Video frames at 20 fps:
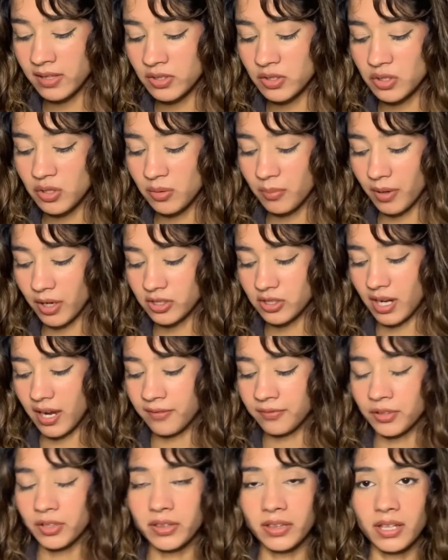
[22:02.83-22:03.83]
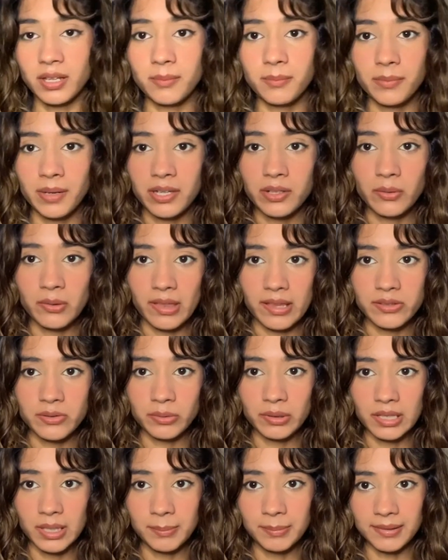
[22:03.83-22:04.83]
too much after them. I know that's
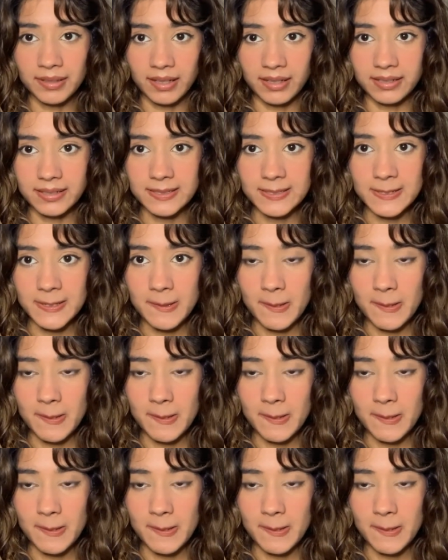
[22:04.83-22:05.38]
really blunt.